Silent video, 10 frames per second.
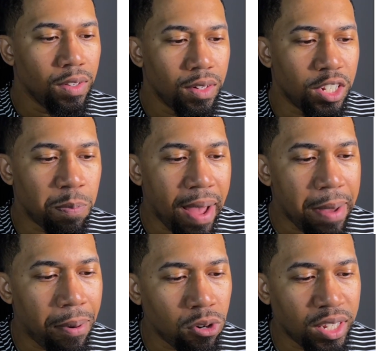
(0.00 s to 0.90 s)
Despite
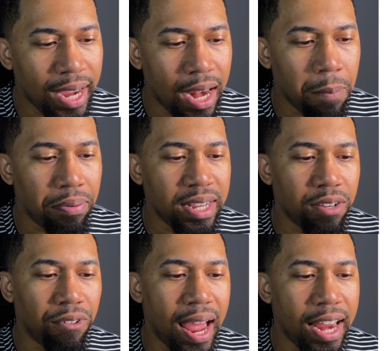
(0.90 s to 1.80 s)
boasting an
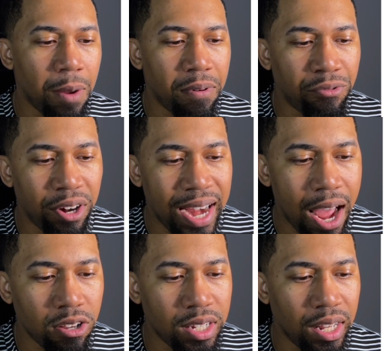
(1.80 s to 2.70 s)
impressive lineup of
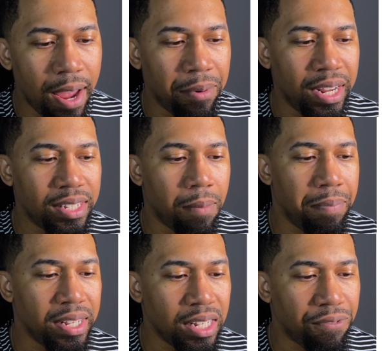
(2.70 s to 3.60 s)
renowned celebrities and
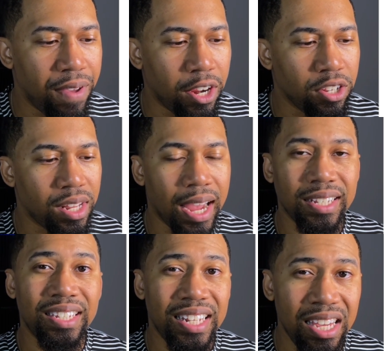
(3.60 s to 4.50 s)
business figures like
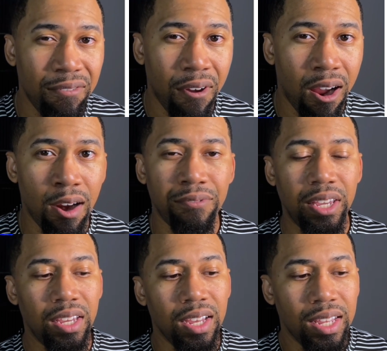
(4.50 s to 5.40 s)
Steve
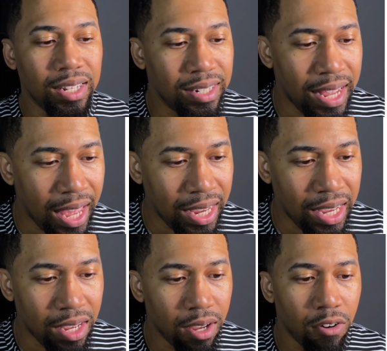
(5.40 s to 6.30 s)
Harvey,
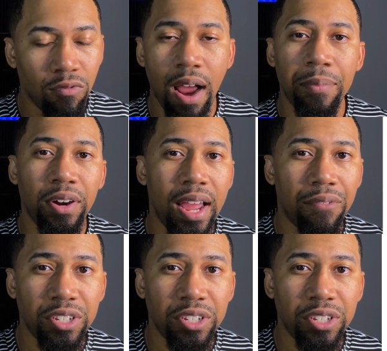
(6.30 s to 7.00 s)
Diddy, Robert F.